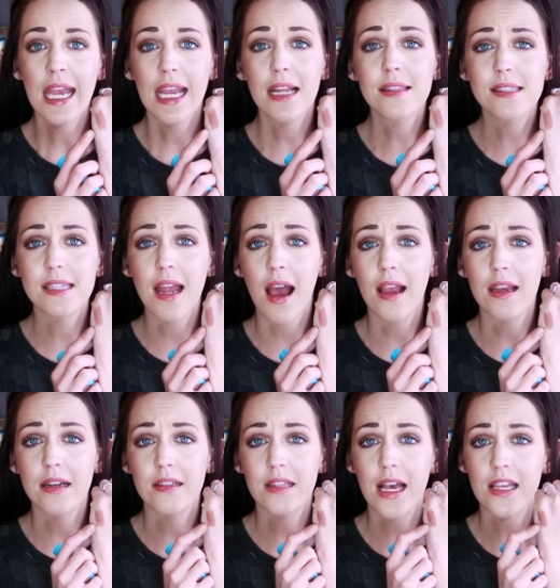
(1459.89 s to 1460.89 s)
It's not
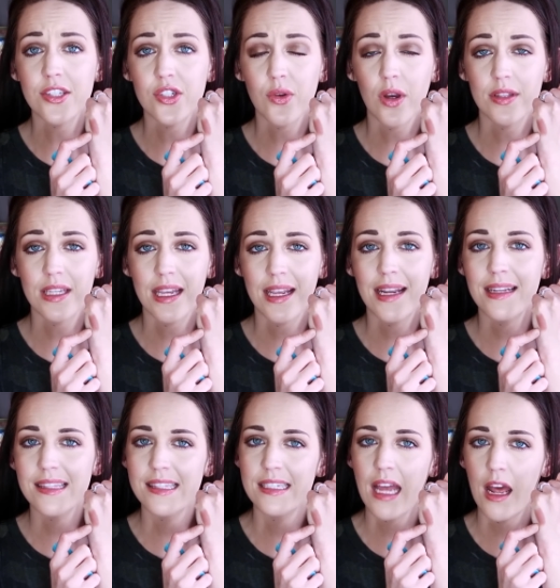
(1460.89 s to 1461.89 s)
going to last you all day and
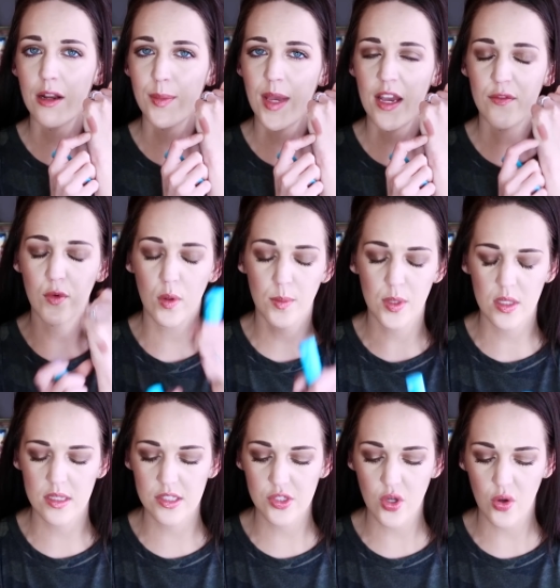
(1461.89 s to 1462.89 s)
it's not a matte
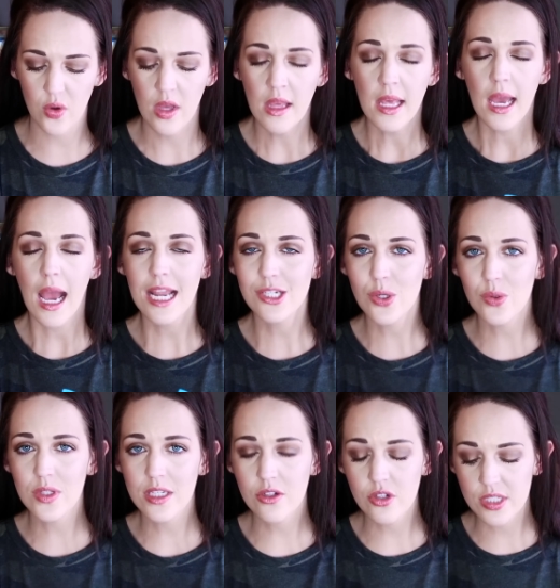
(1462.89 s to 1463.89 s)
formula. So I
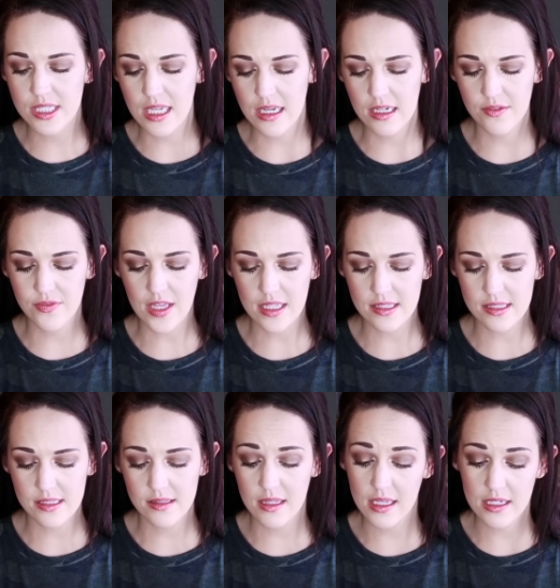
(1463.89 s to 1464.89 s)
totally understand if
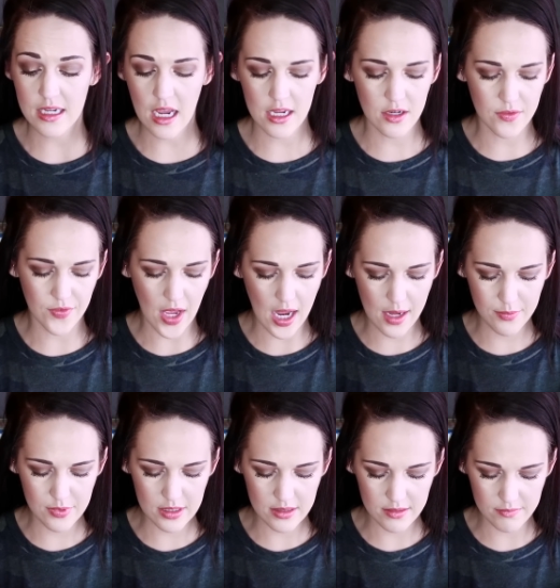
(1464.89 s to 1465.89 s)
that's like not your
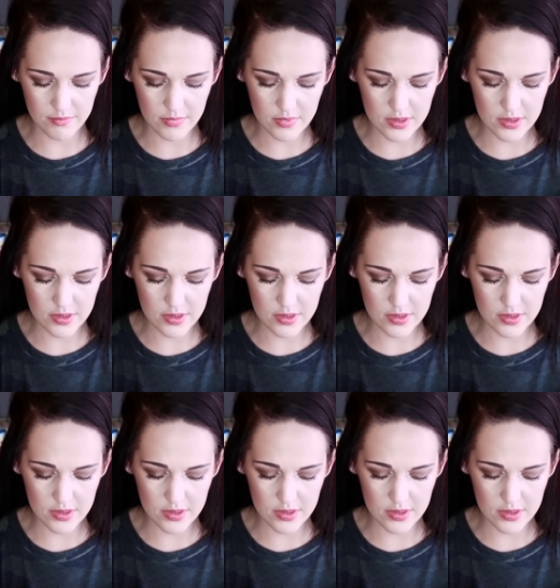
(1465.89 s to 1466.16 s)
vibe, then